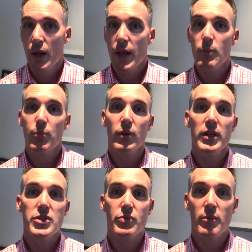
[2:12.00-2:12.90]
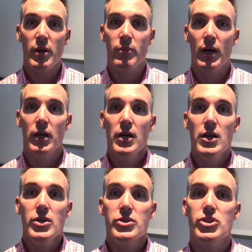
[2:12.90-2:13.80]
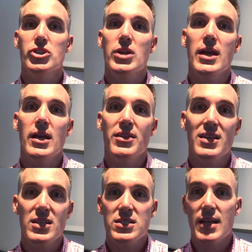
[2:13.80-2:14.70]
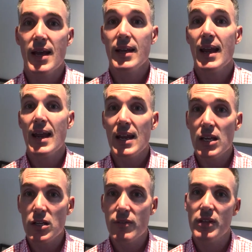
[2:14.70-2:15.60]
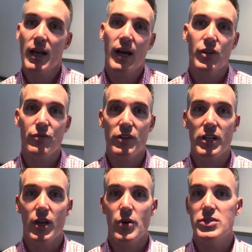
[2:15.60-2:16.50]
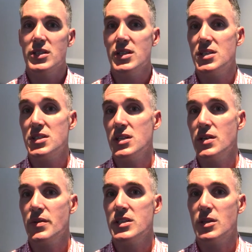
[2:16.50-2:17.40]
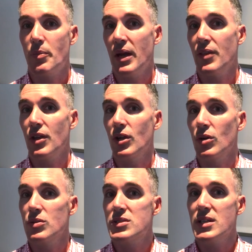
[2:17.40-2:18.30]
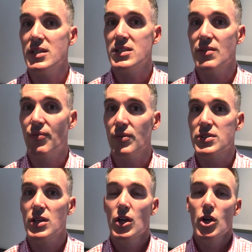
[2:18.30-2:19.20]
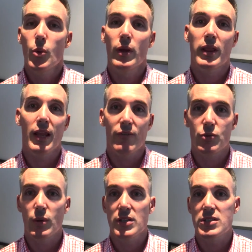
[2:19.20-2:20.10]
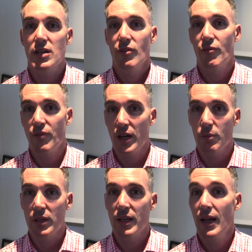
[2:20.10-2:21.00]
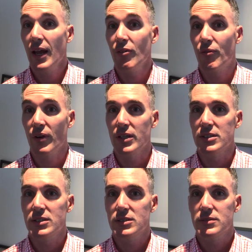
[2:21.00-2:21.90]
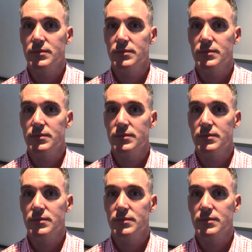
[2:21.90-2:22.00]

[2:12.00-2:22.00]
And please remember to share this and any of the other videos in this series about the Gonstead difference with loved ones, family, and friends.